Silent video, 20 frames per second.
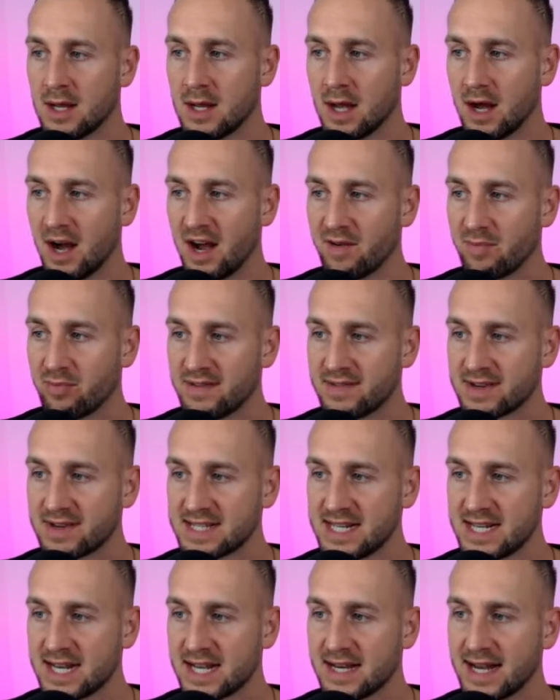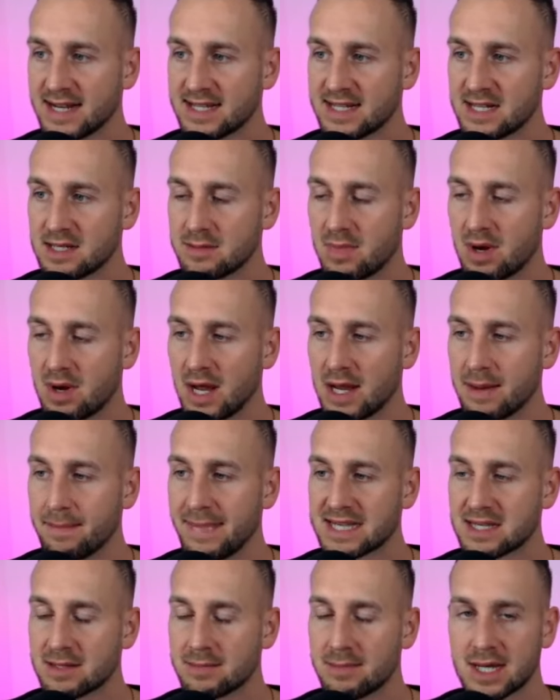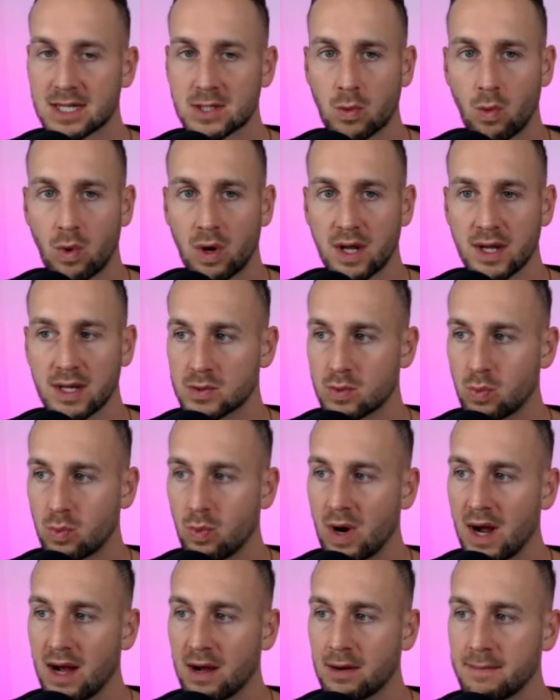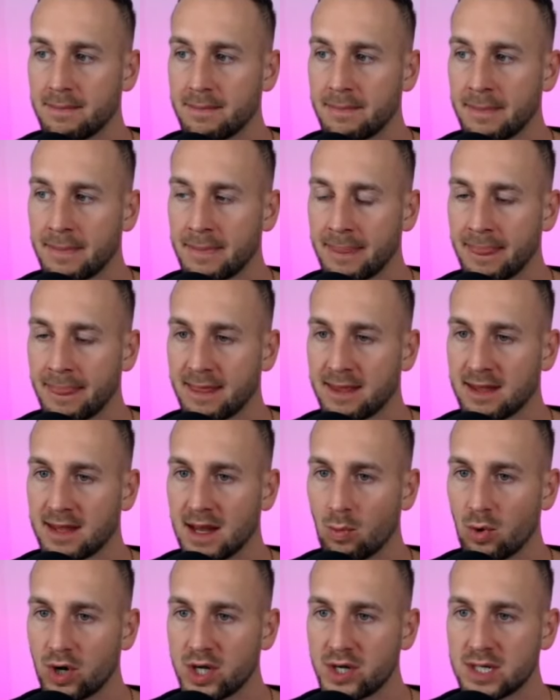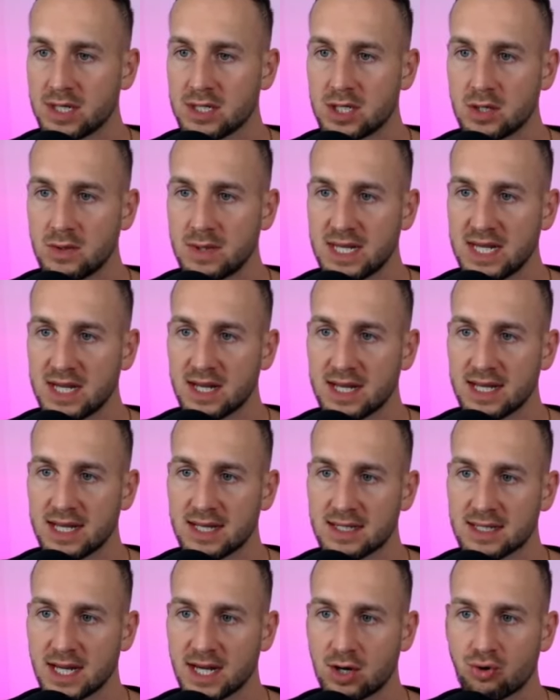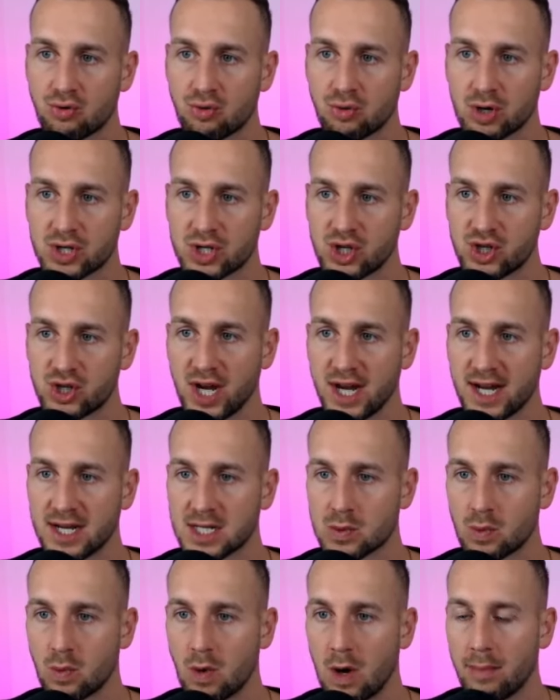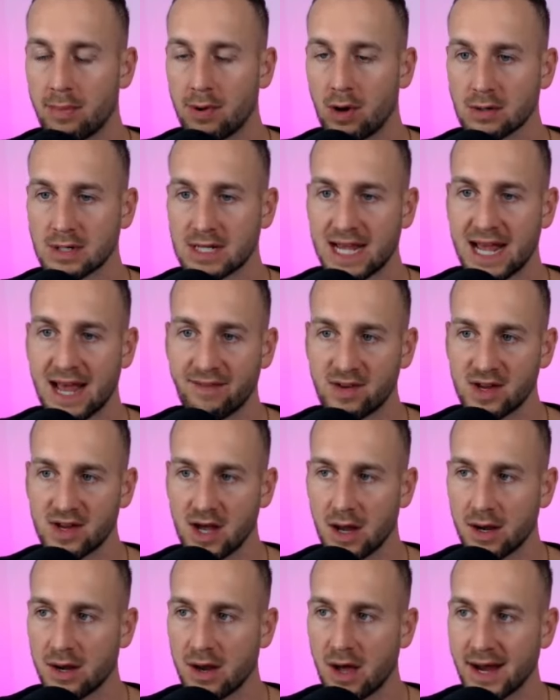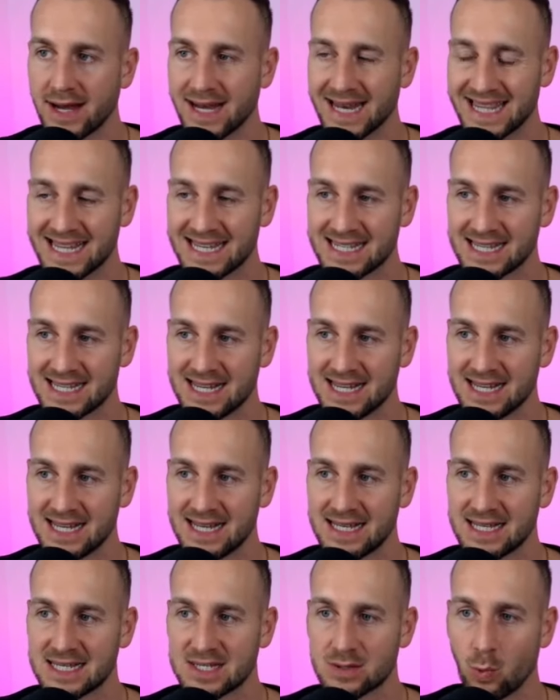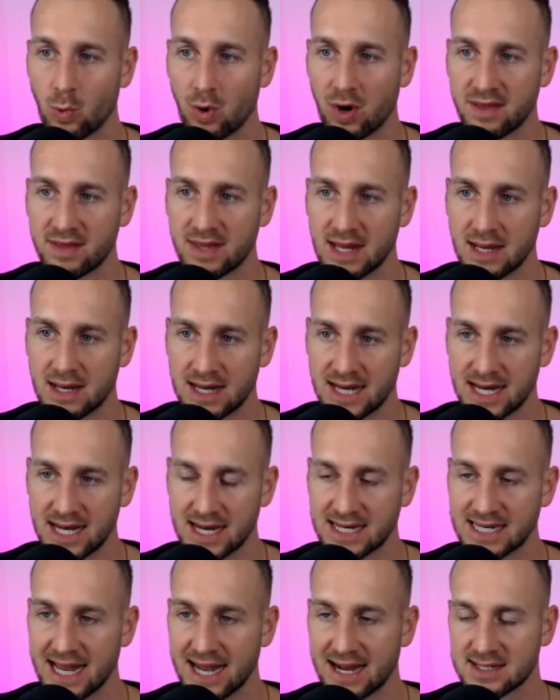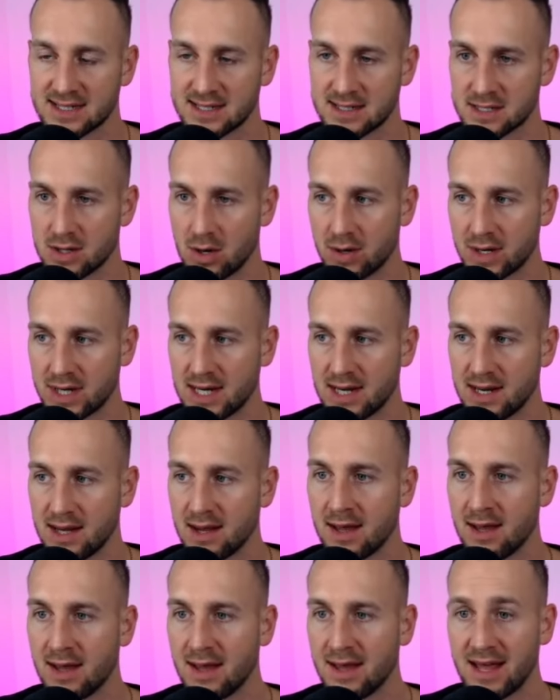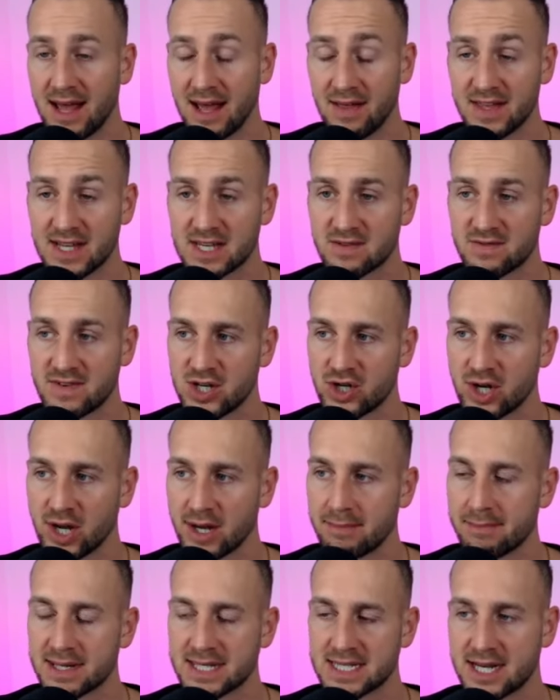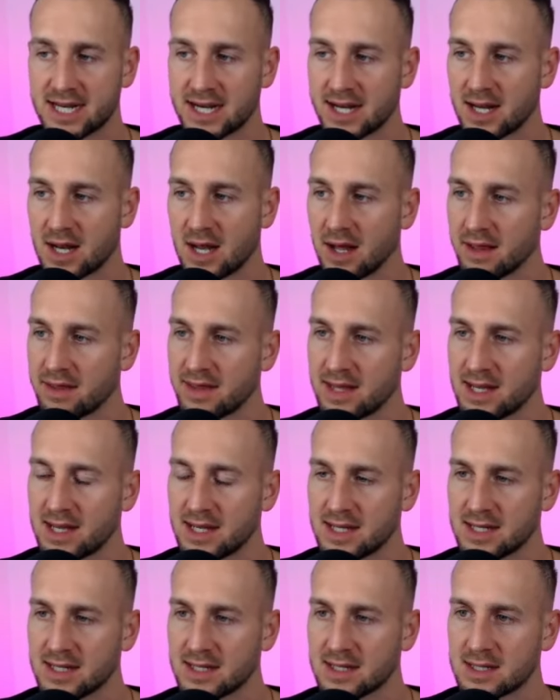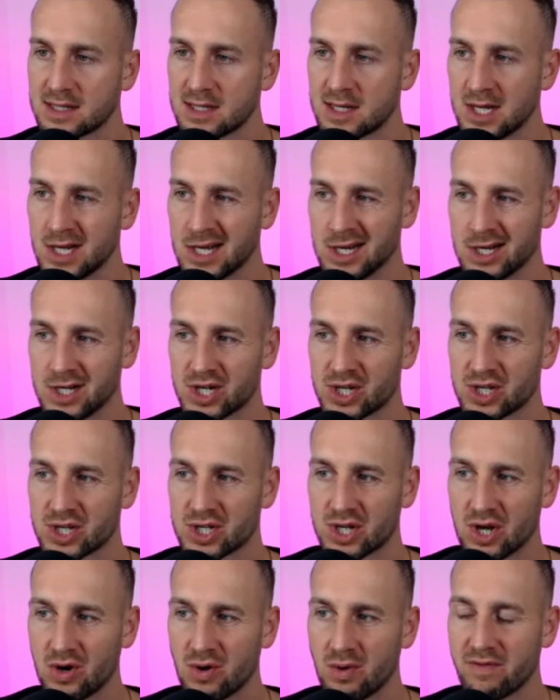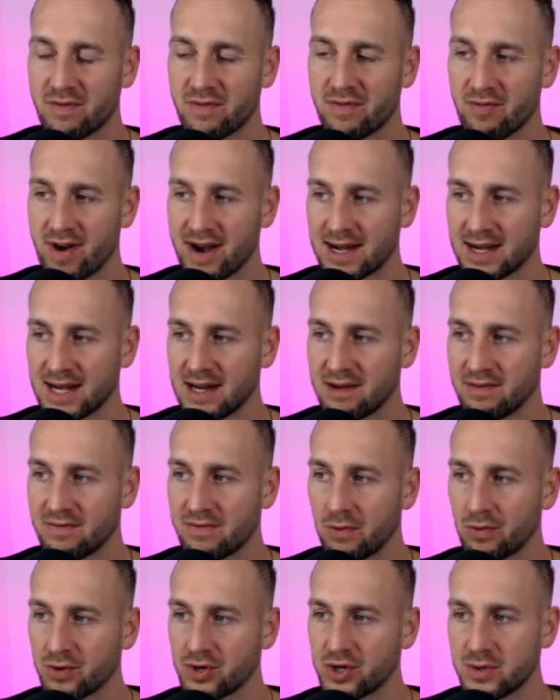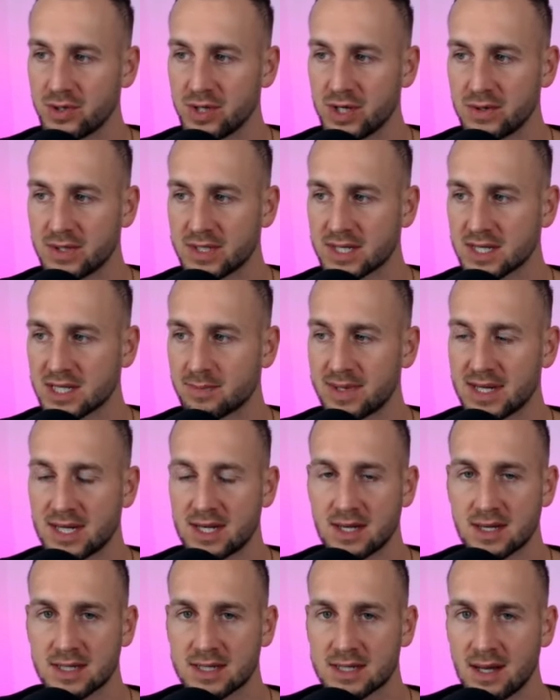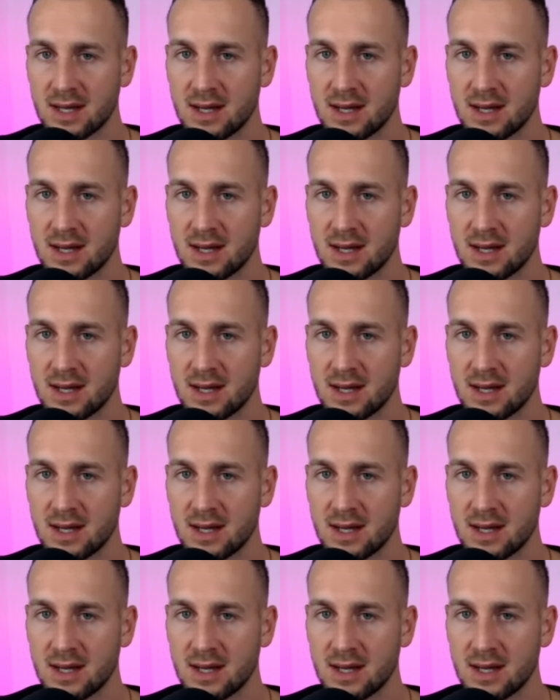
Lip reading: I've previously connected my MetaMask wallet as well. And what you can do here is a cross-chain swap on Caviar 9. This is one of the leading dexes on here. And this feature in particular, I think, is just so friendly for new users because